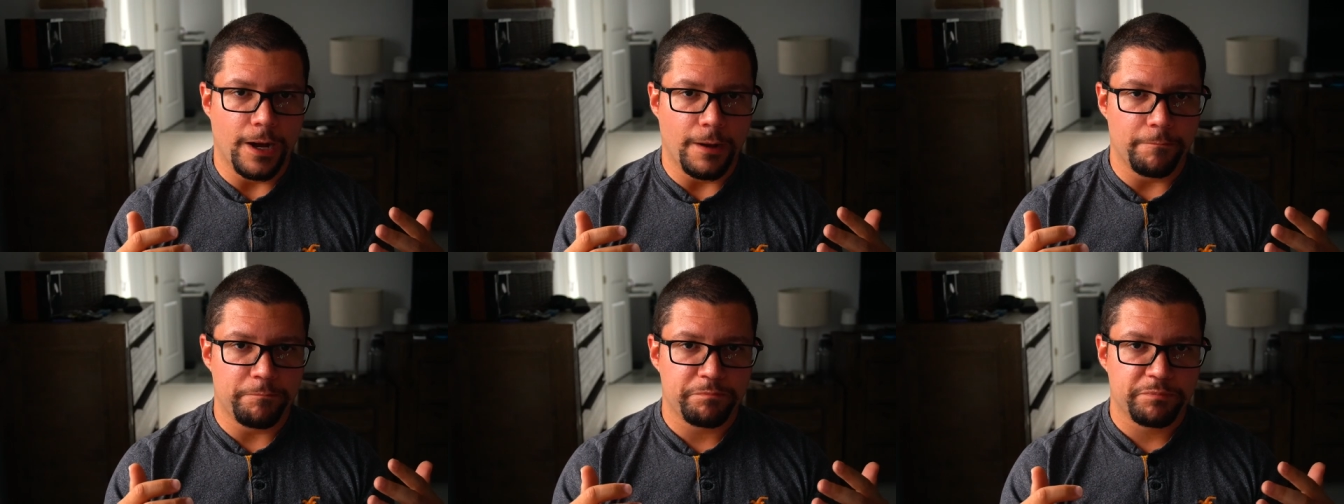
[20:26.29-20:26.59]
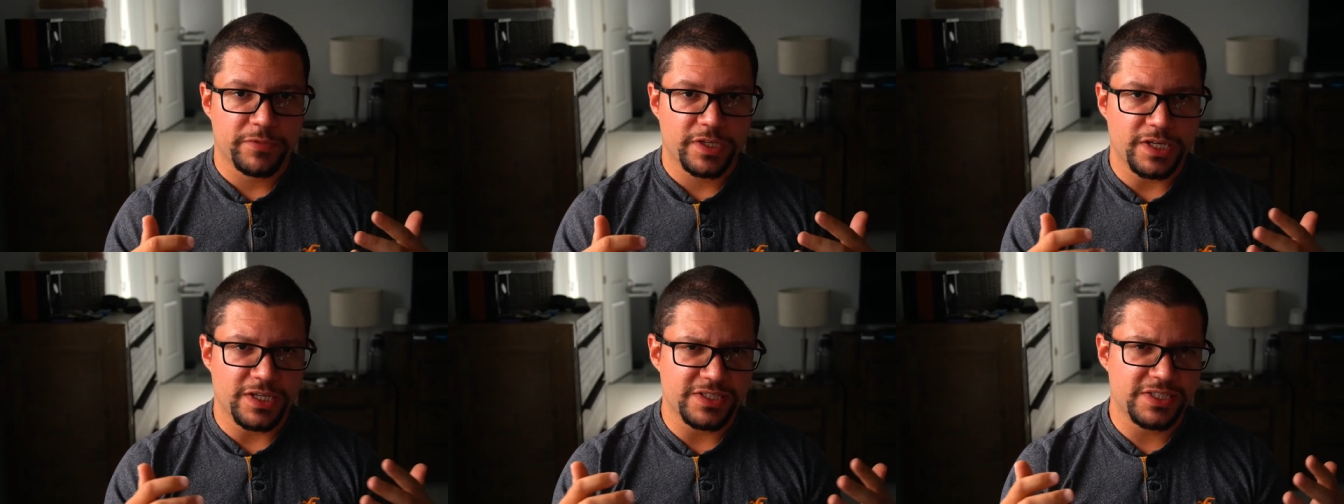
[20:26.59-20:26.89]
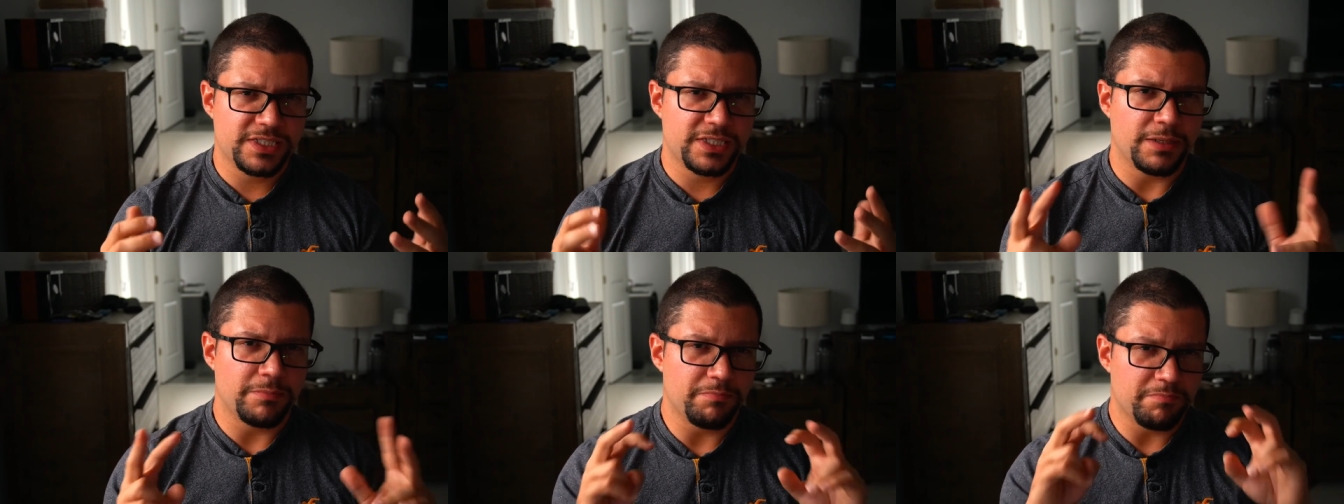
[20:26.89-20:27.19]

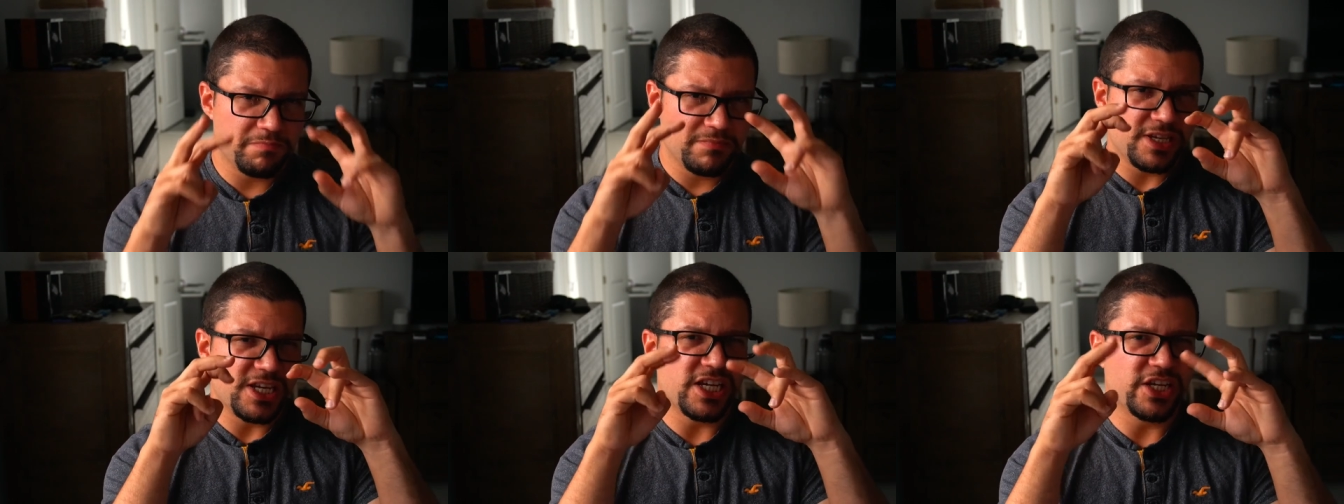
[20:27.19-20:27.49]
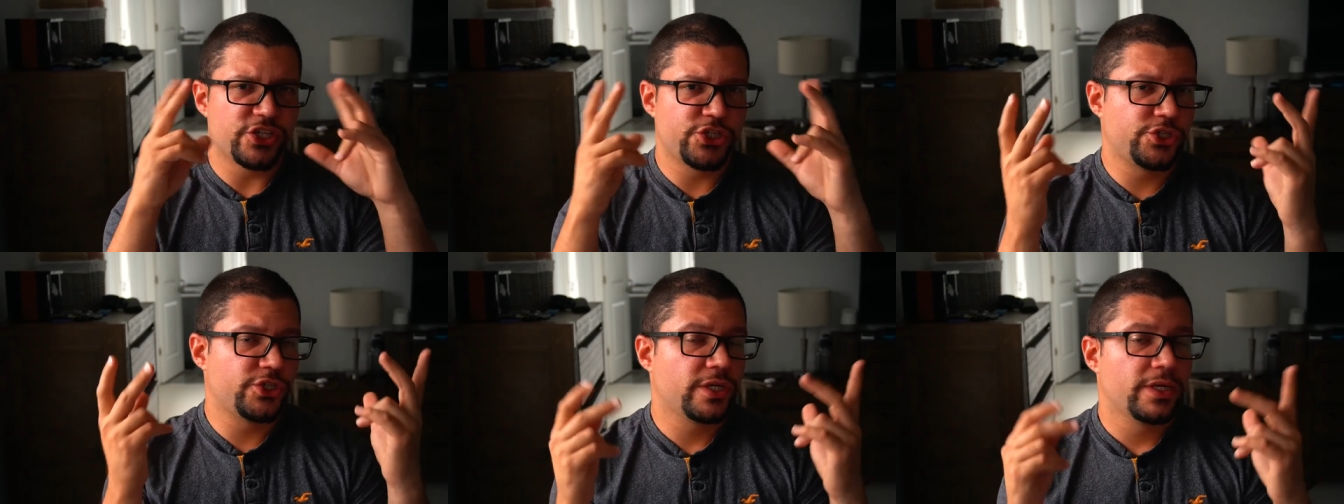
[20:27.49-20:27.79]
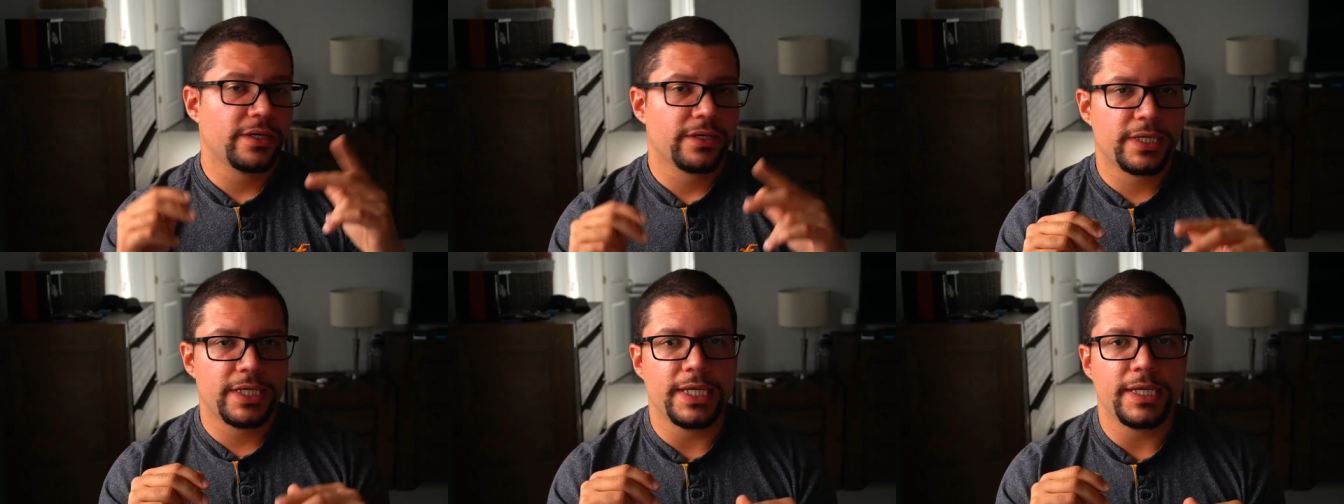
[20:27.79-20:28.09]
custom-ish
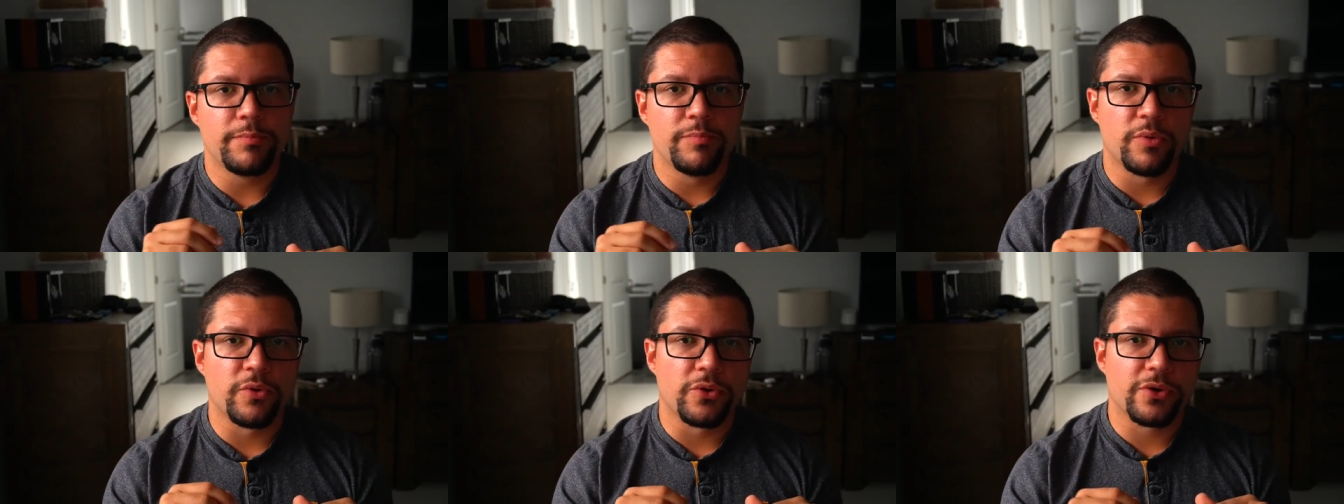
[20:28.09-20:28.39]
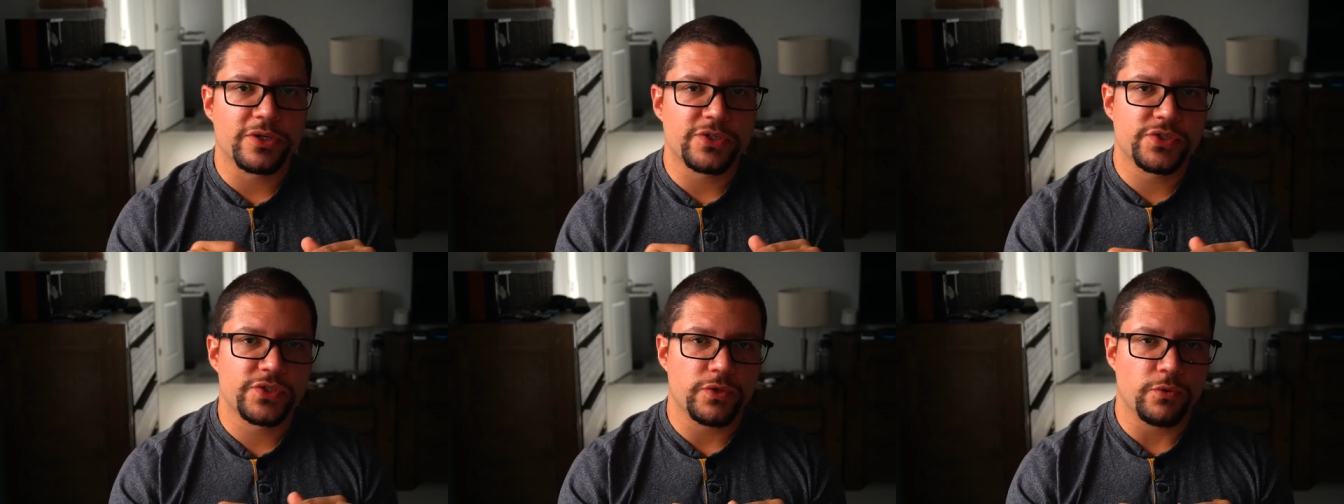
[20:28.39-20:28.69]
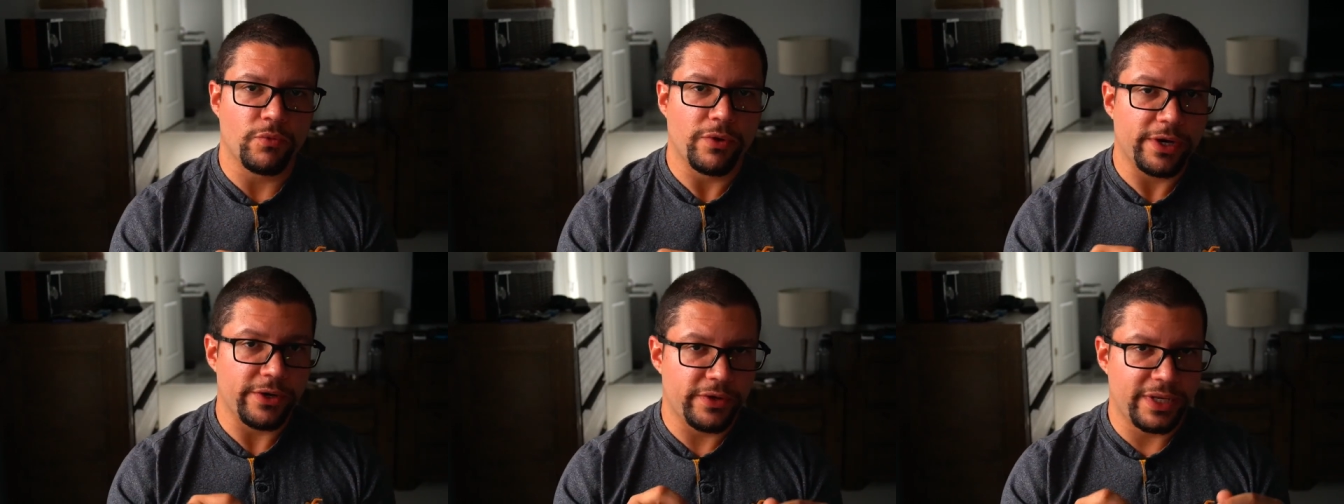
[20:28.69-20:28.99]
keyboards where you
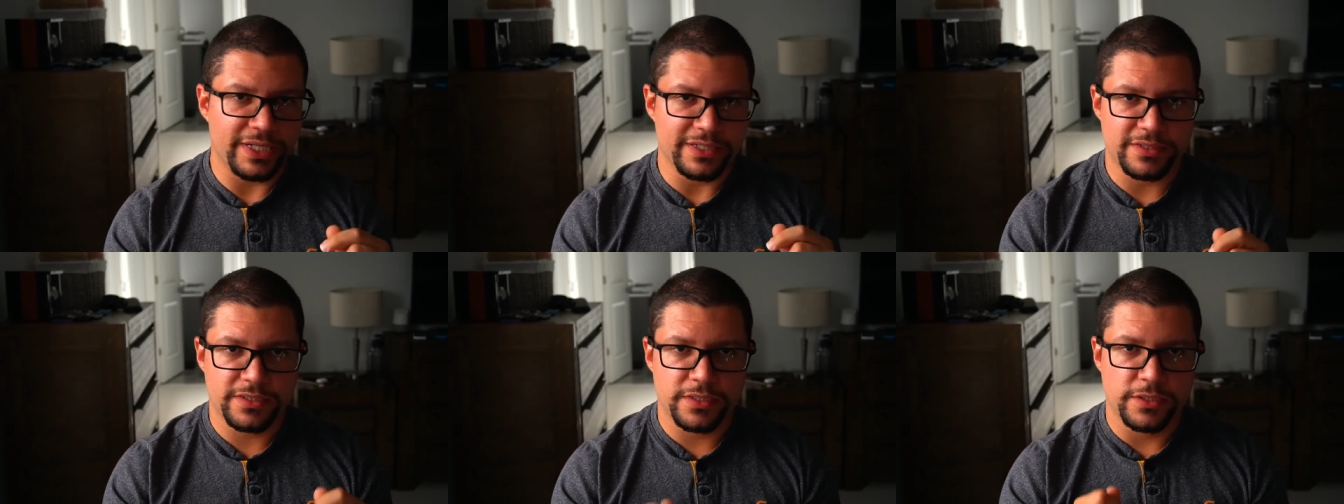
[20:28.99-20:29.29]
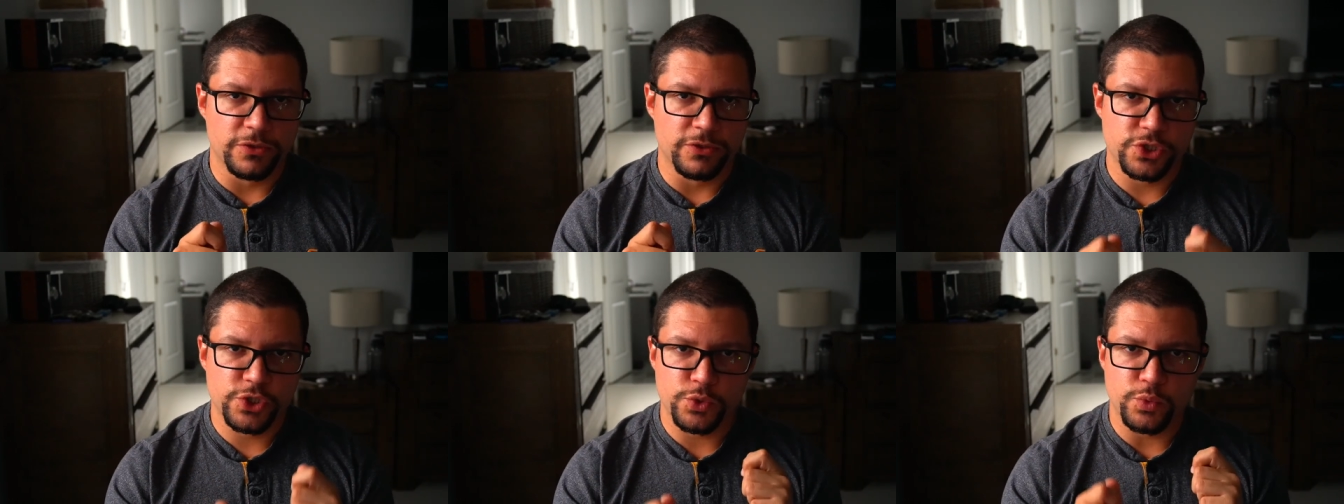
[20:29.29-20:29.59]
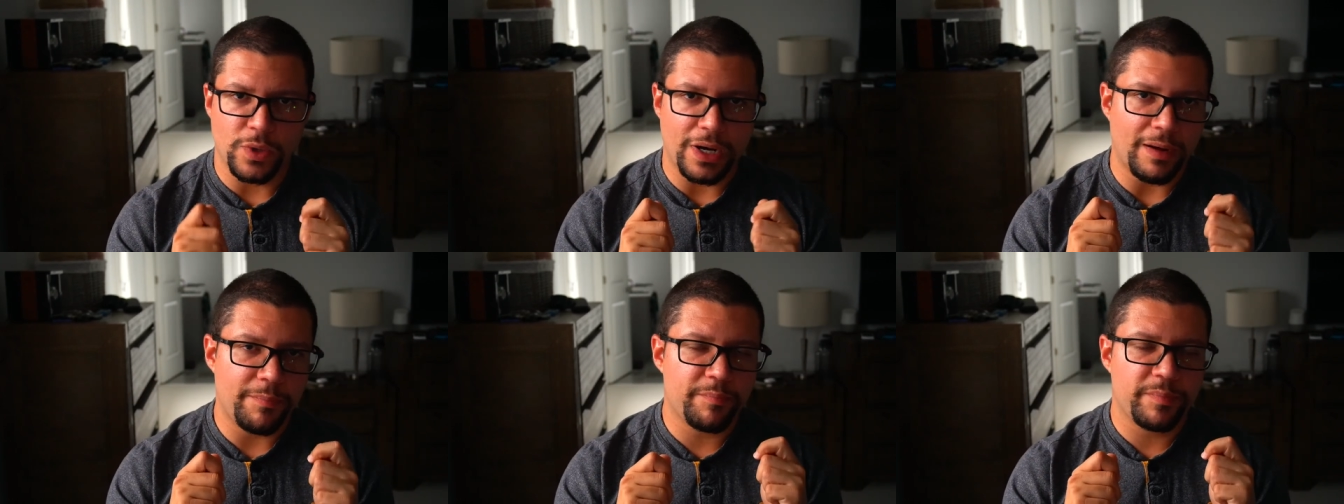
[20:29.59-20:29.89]
can still swap